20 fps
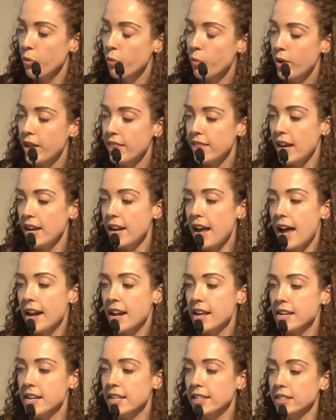We're then
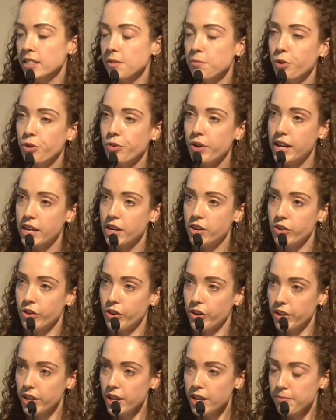adding in some Greek
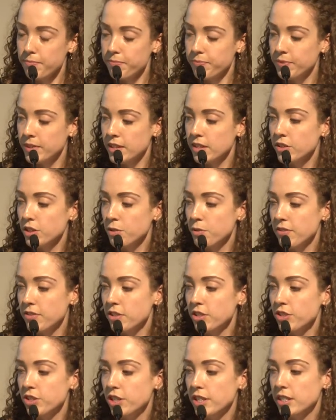yoghurt. So we've
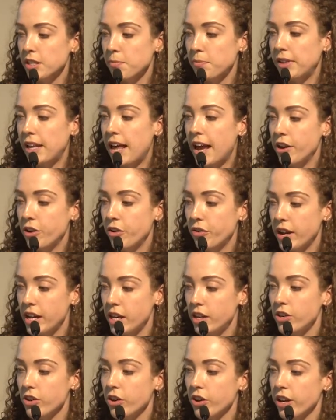just used a plain
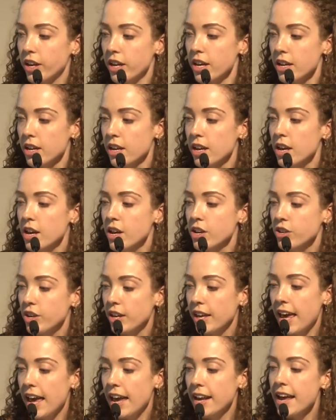Greek yoghurt. You
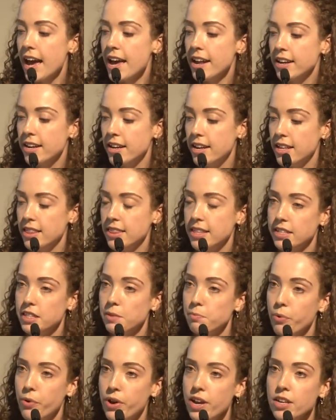can add it in at this
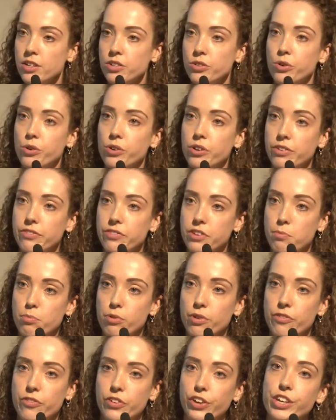point, or if you
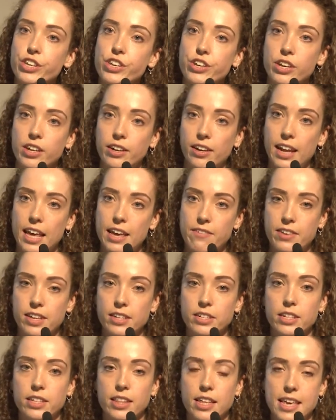prefer, you can leave it
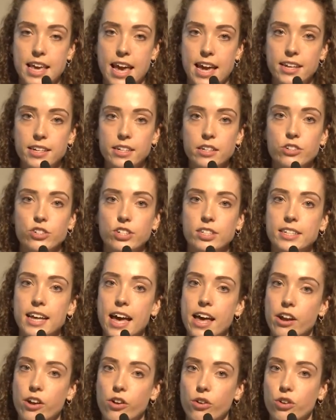to the end and just
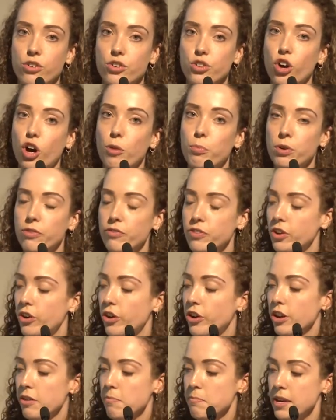add it on top of your
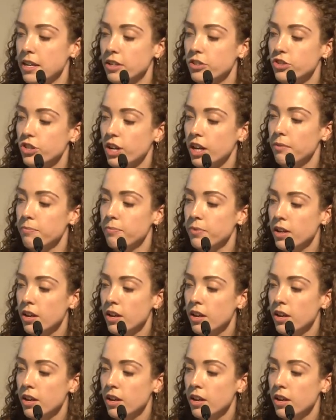oat mixture.